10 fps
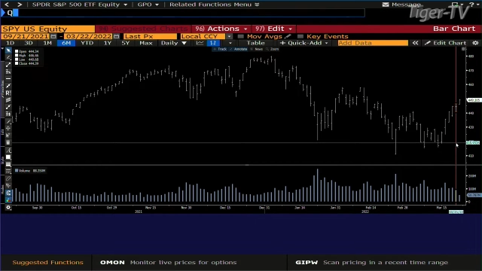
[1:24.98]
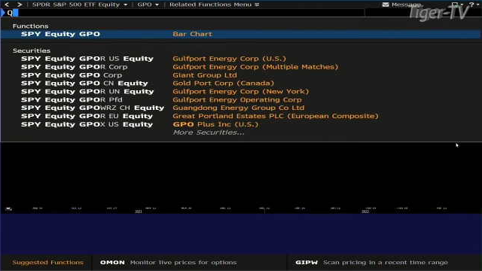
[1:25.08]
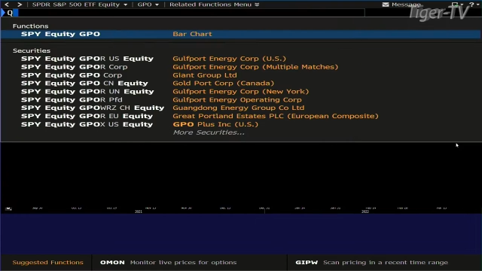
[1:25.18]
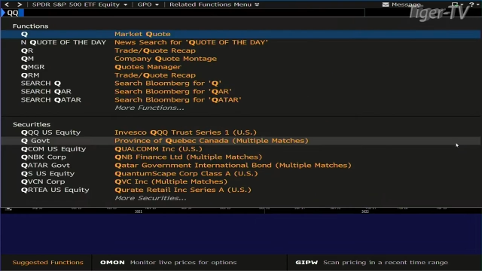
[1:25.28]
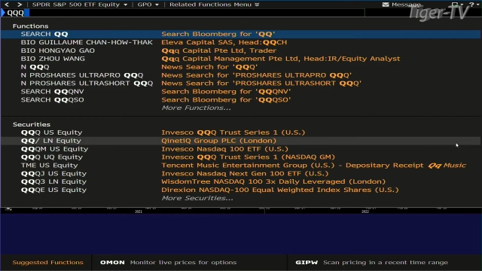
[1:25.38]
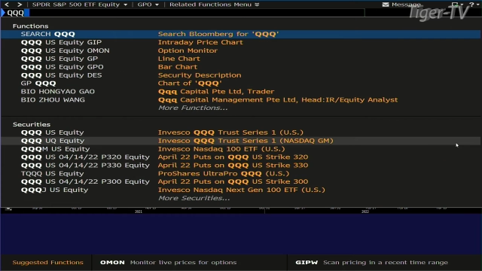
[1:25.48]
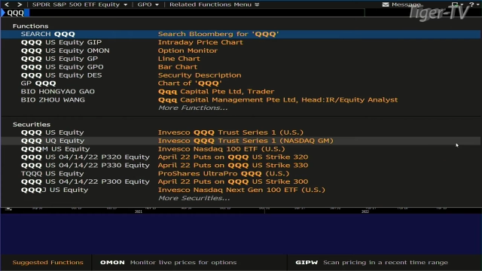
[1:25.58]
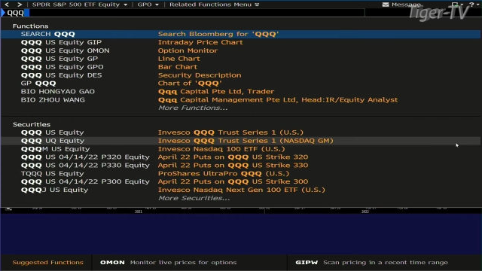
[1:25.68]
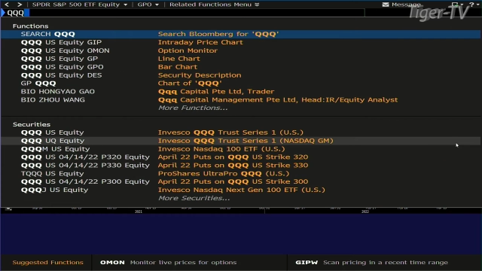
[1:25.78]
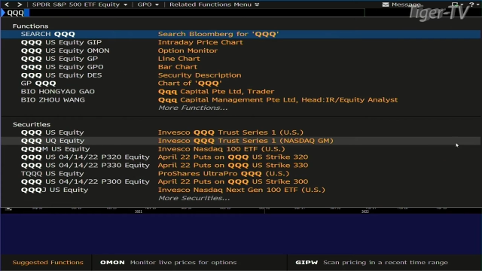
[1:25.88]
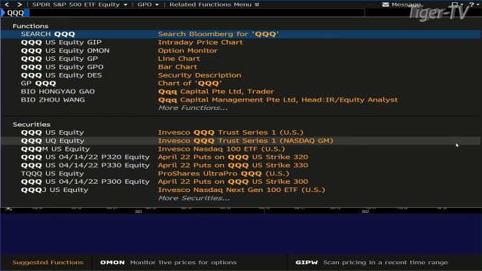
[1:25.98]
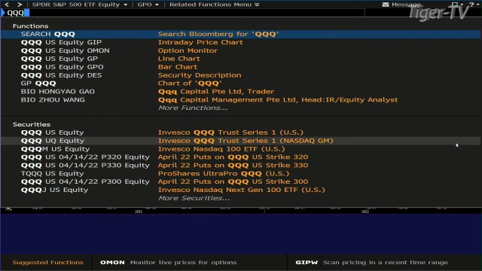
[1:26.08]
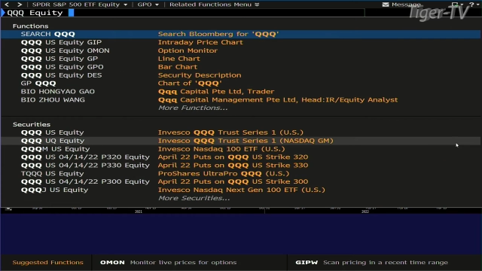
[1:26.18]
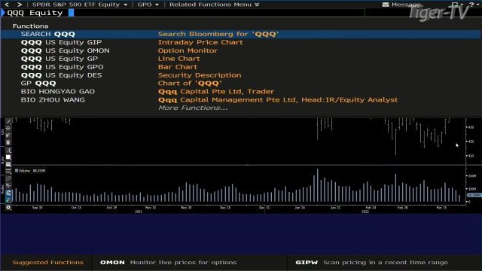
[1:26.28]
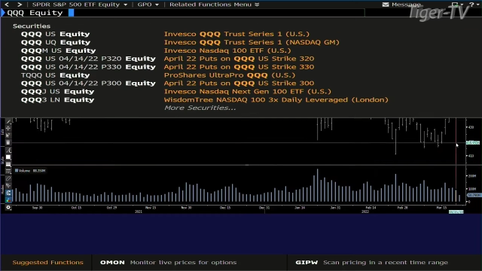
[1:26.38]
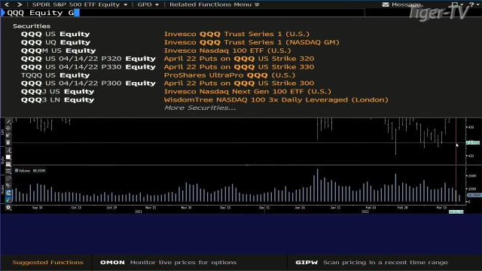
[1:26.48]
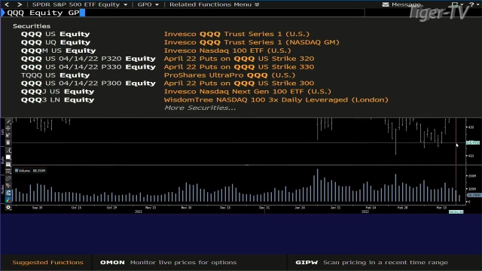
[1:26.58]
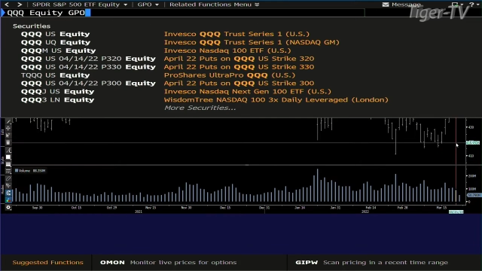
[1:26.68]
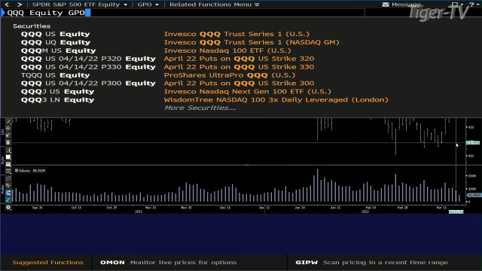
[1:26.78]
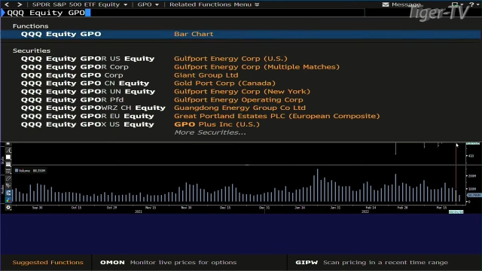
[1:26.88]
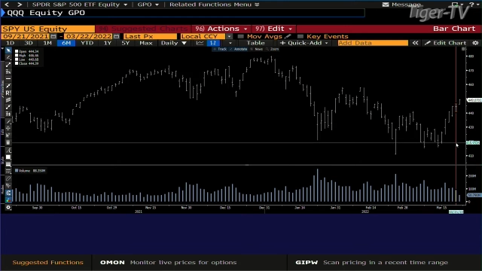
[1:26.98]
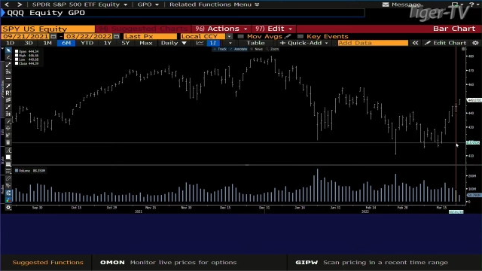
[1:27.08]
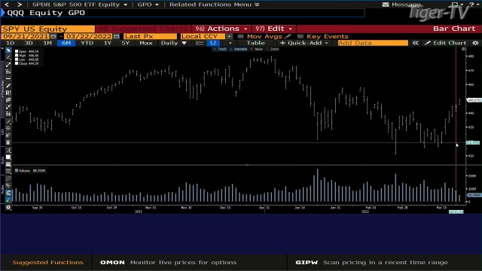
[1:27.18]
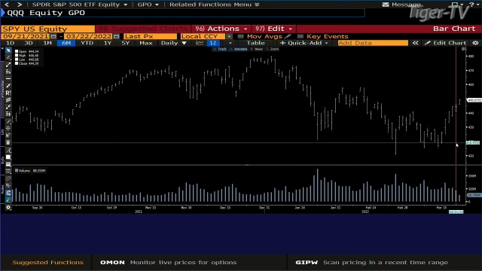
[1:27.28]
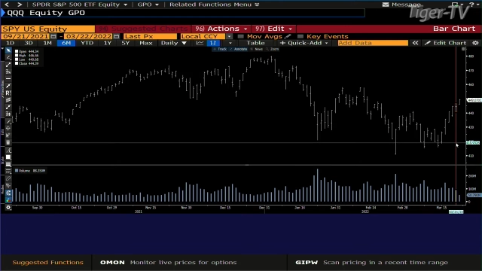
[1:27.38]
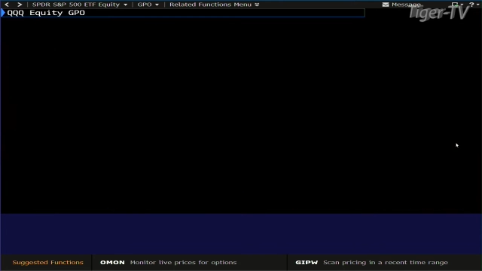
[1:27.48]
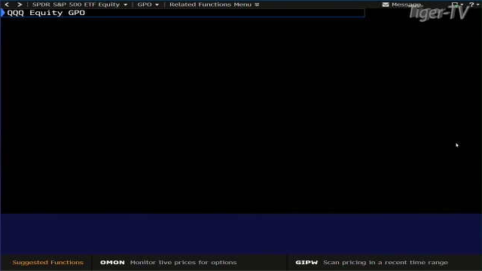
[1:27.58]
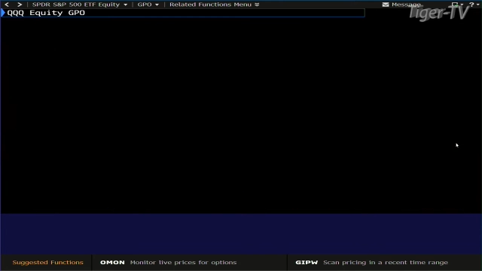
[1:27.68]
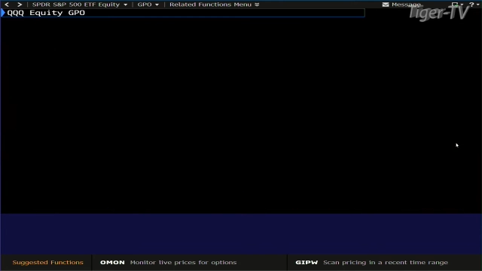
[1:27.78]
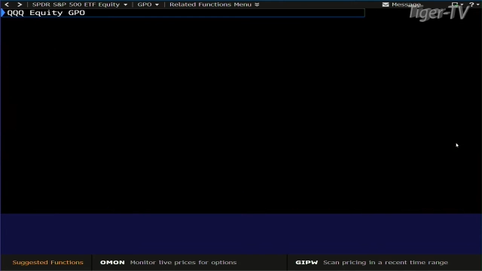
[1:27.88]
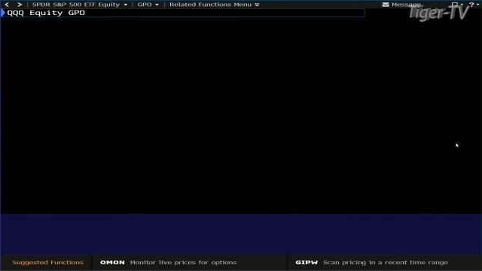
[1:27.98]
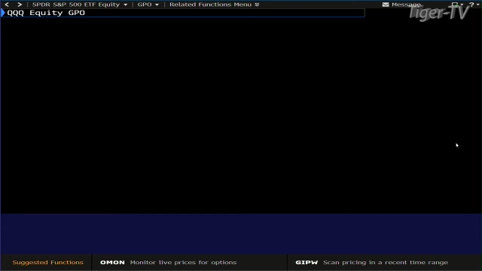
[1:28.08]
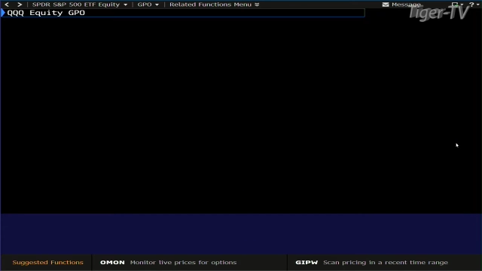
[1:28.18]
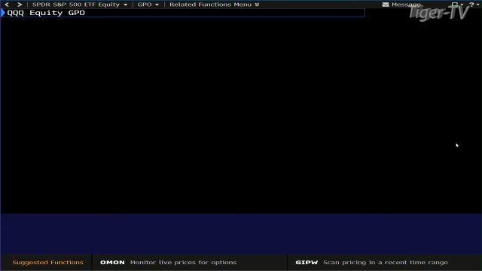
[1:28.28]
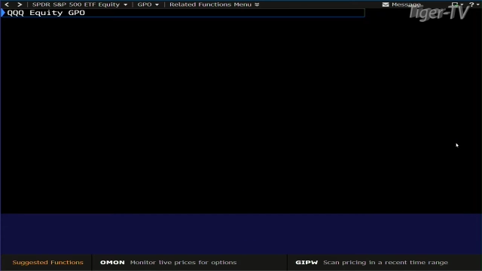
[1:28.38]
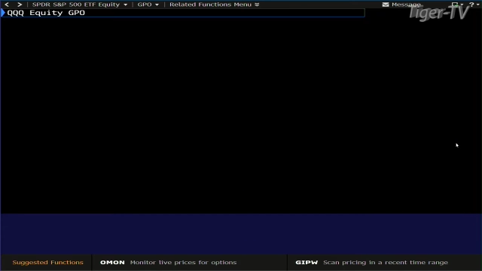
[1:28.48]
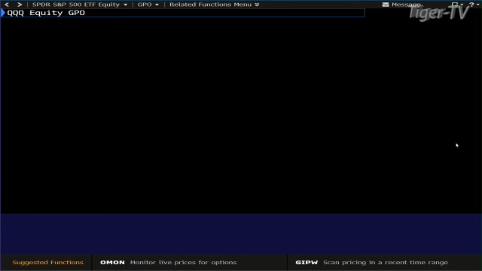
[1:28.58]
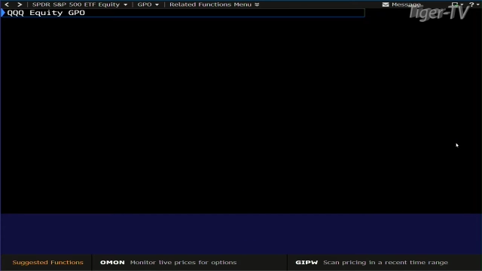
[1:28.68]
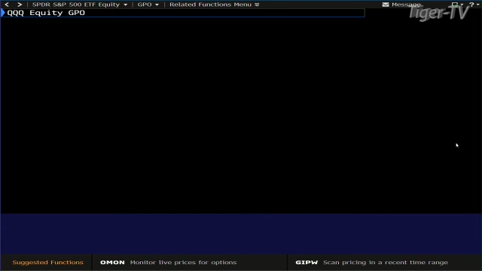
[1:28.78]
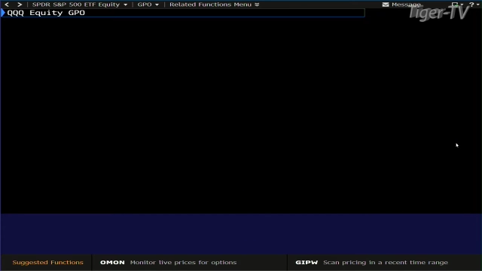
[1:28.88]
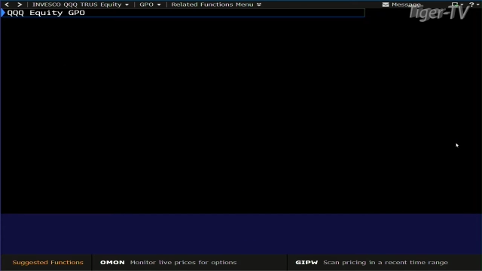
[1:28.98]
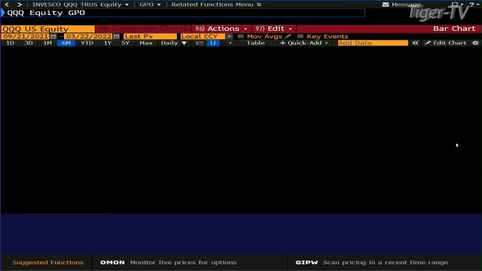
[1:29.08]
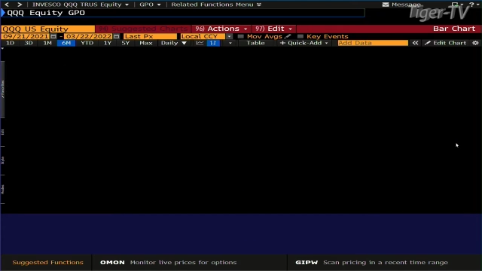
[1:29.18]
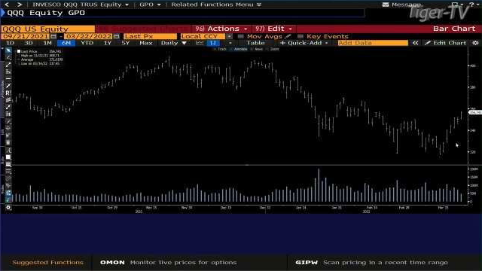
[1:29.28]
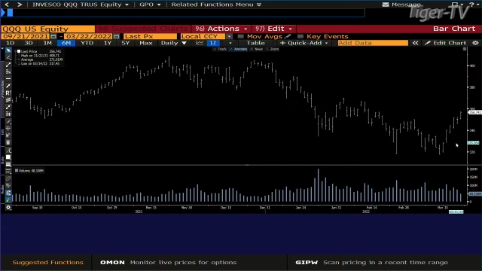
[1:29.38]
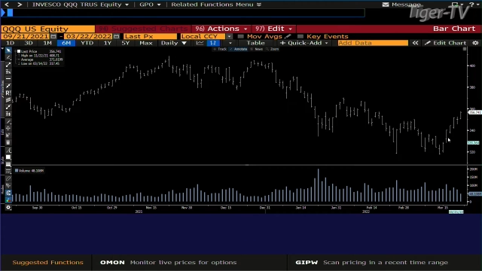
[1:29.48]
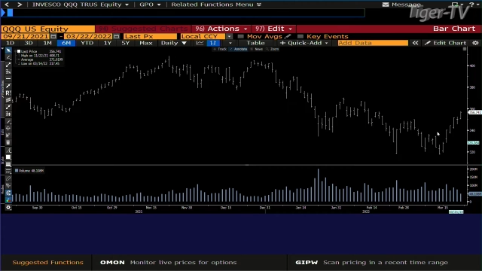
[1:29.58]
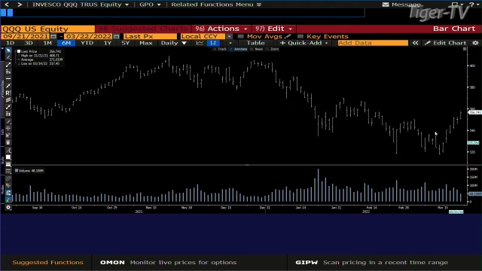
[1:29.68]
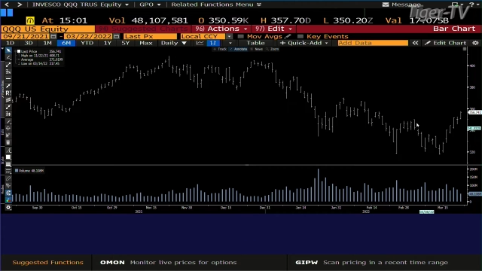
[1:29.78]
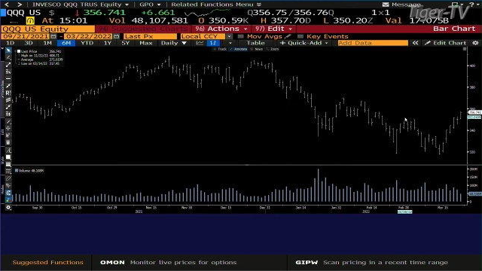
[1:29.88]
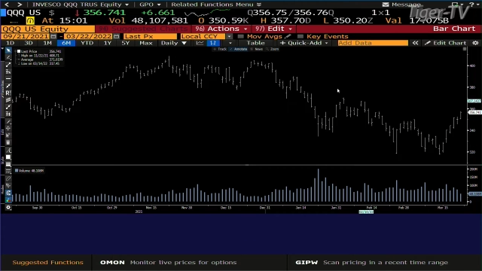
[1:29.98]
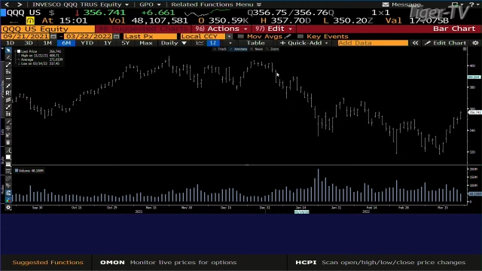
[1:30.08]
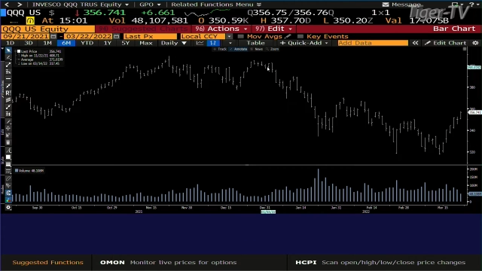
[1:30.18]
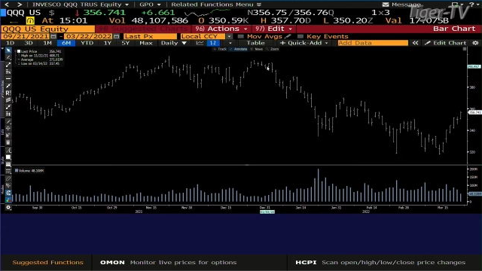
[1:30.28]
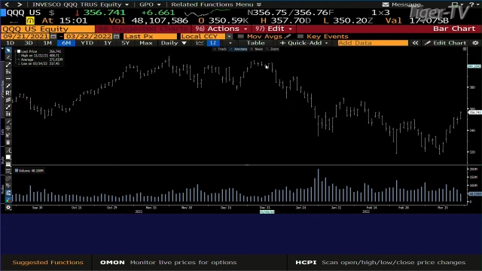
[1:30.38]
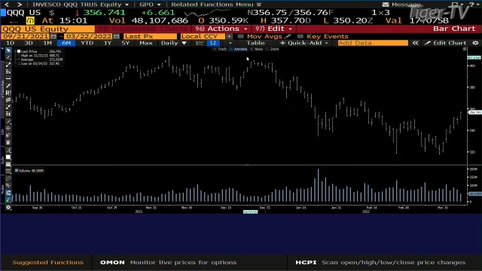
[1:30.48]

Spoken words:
[unreadable: no face in view]